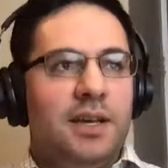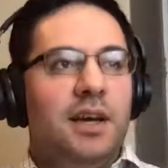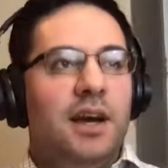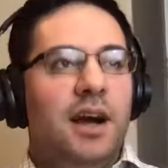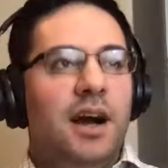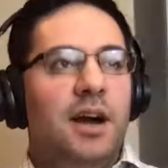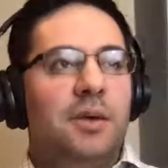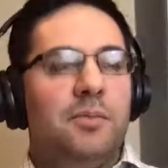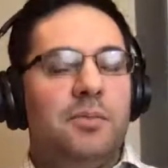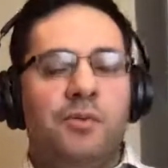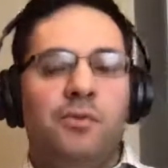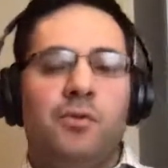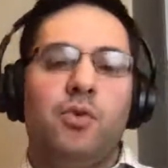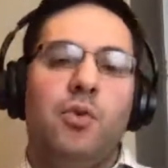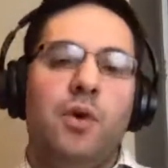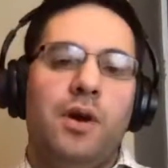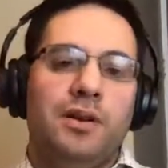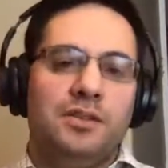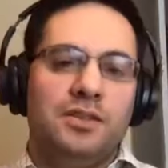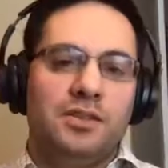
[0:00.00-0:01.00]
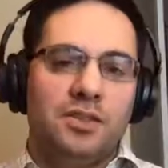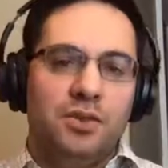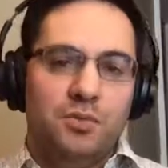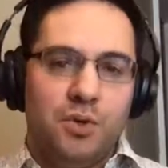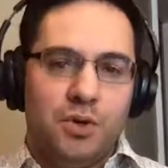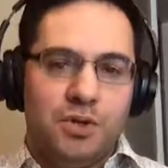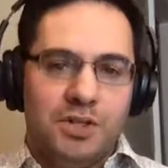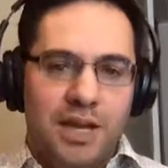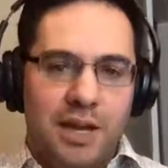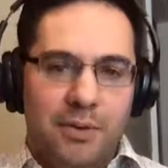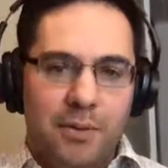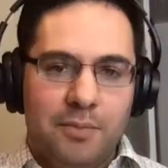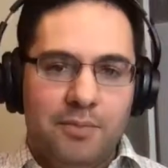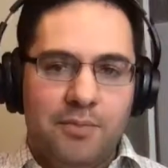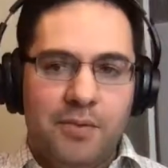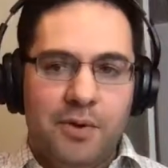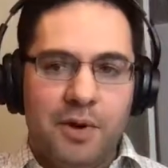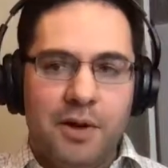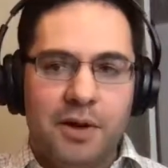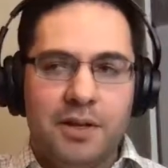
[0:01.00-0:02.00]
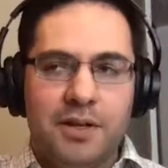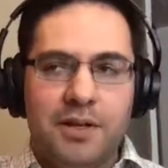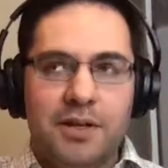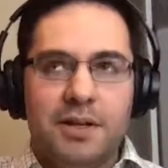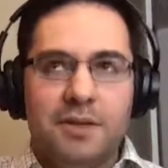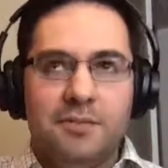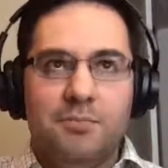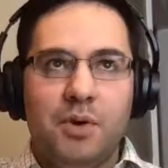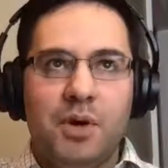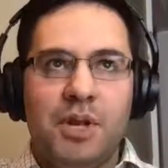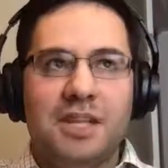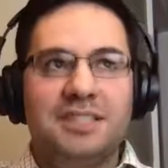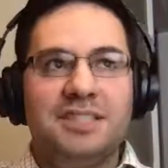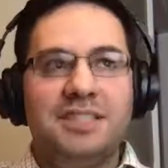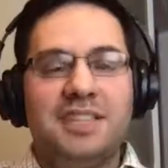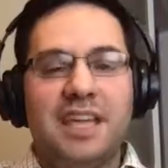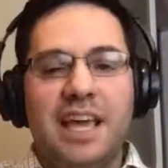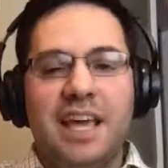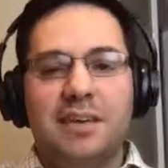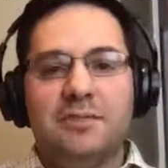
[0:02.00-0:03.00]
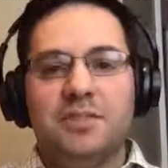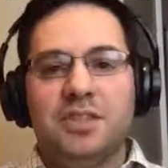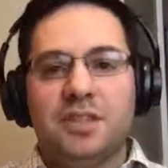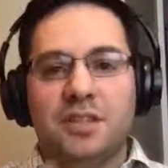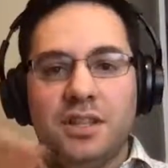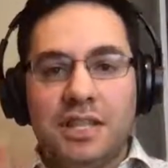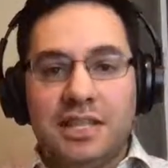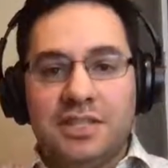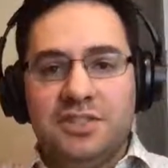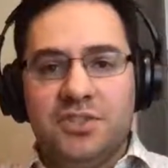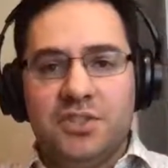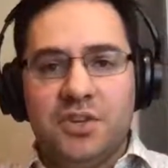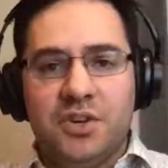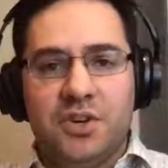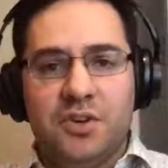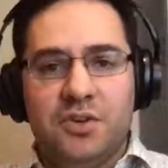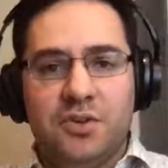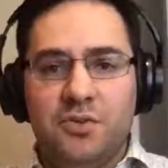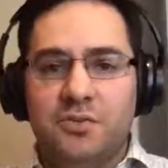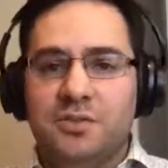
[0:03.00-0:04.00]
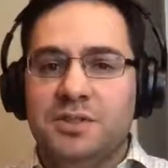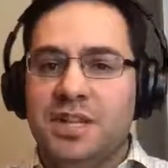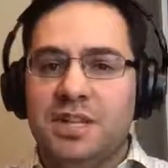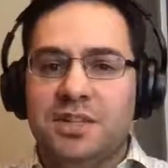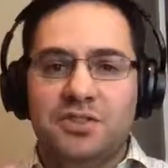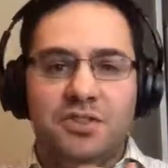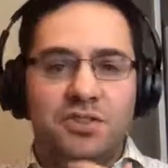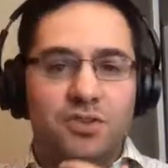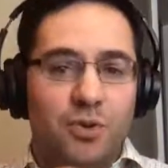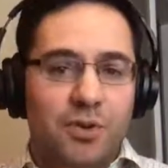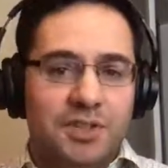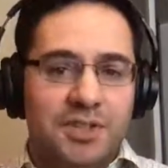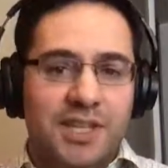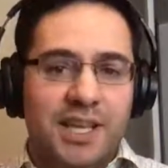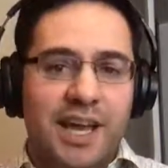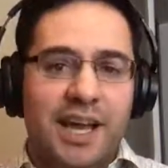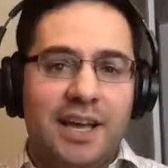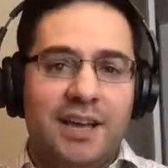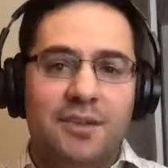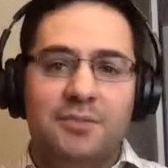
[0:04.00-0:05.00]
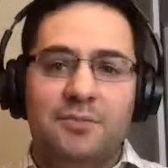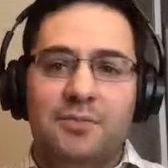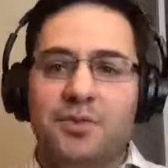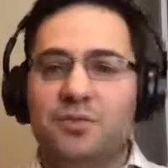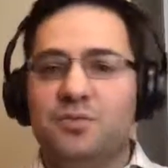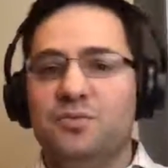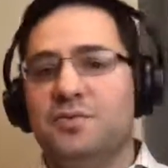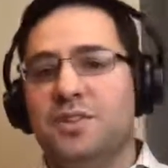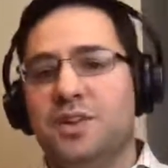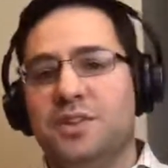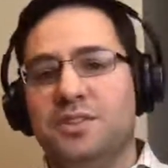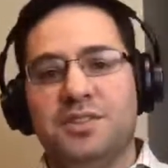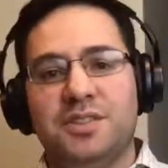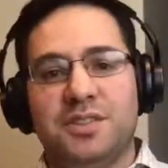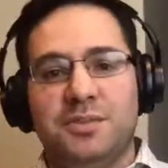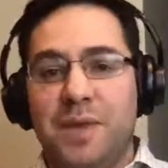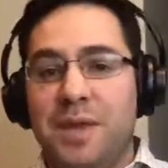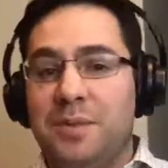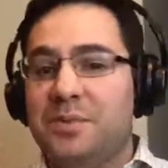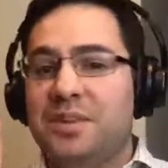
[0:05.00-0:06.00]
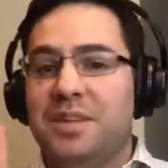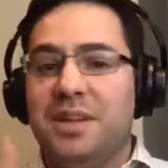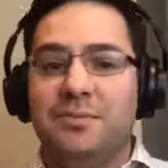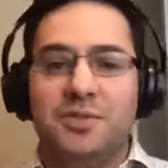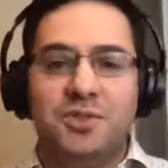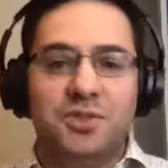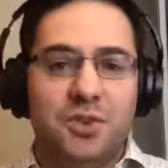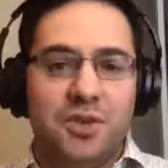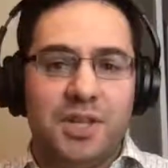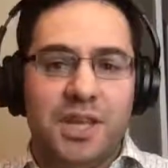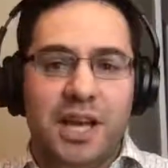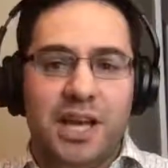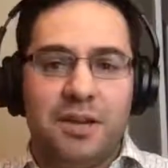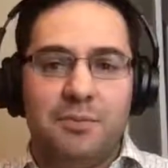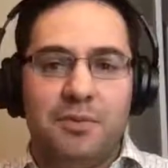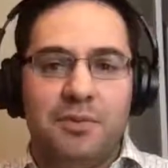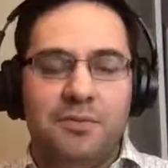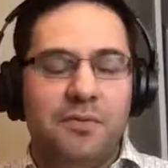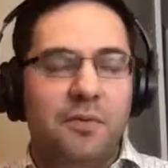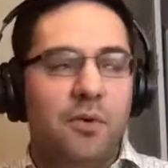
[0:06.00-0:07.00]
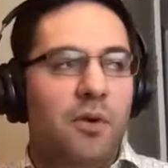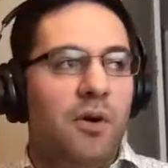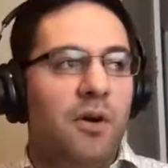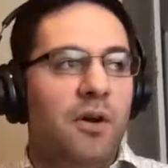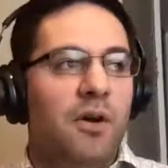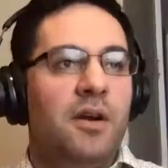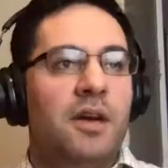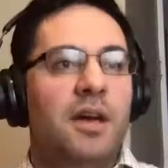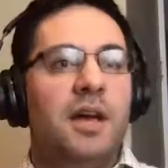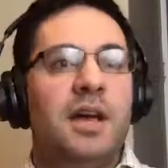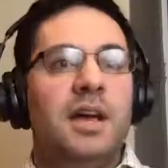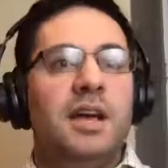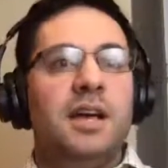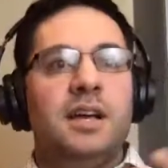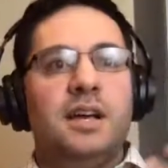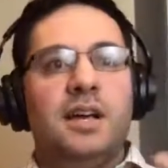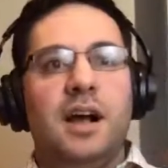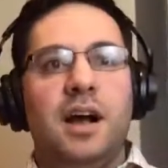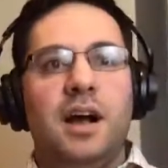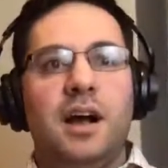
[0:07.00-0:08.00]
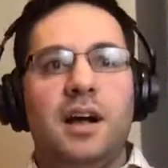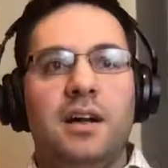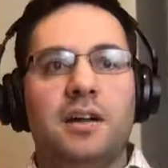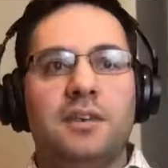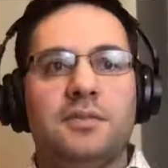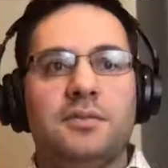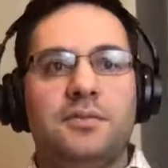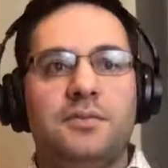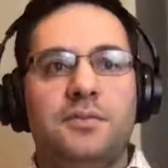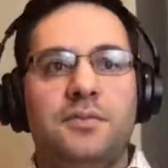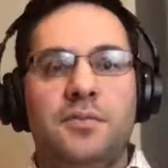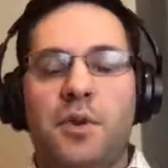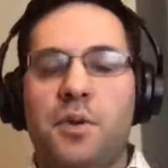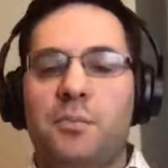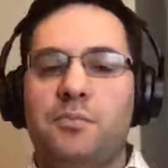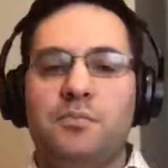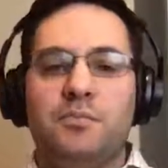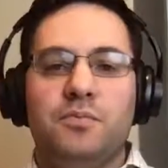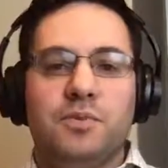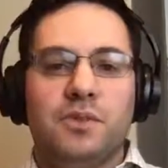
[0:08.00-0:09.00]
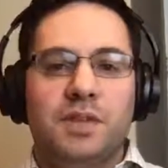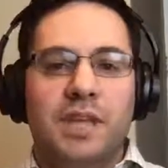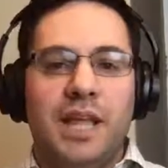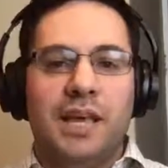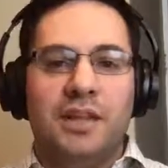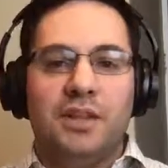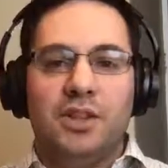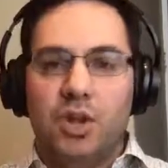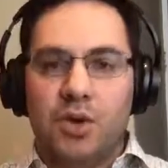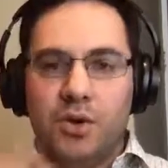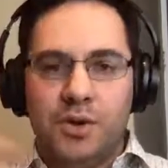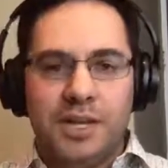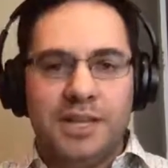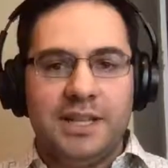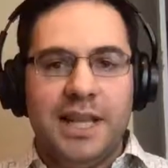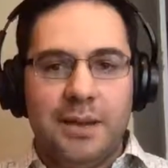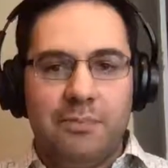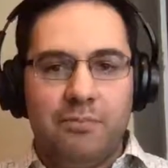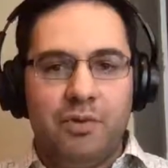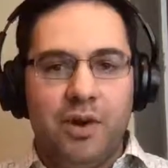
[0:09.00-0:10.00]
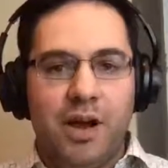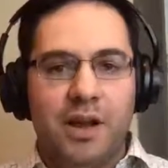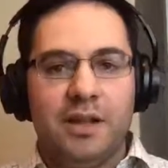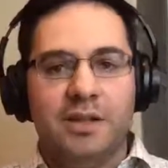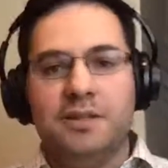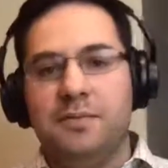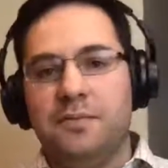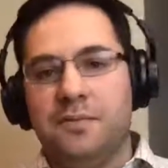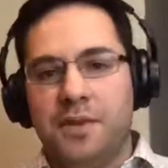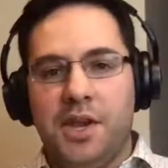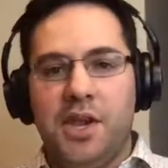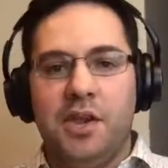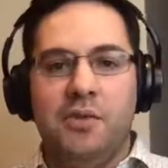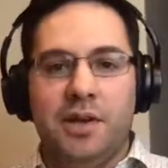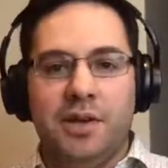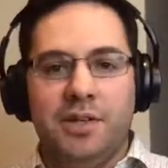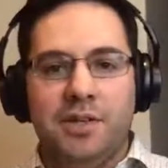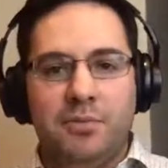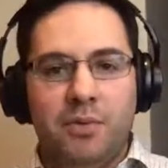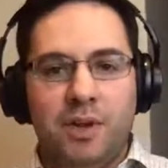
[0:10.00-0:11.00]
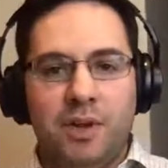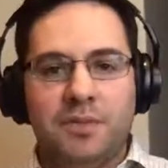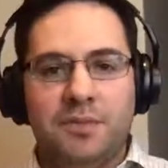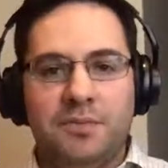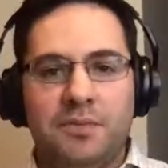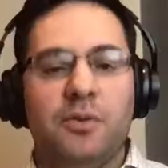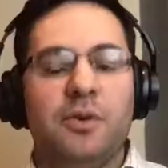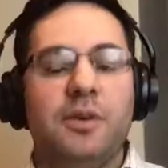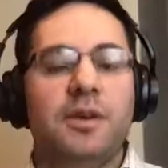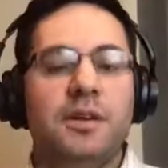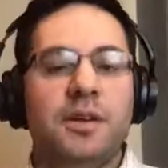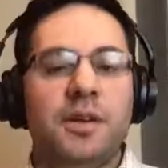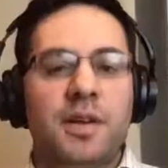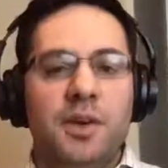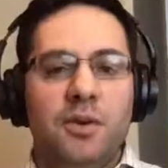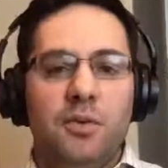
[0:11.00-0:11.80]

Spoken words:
It requires a little more time up front, but it saves the lister who didn't source the item, who doesn't, maybe never saw the item before, from like learning that product and figuring out the price for it.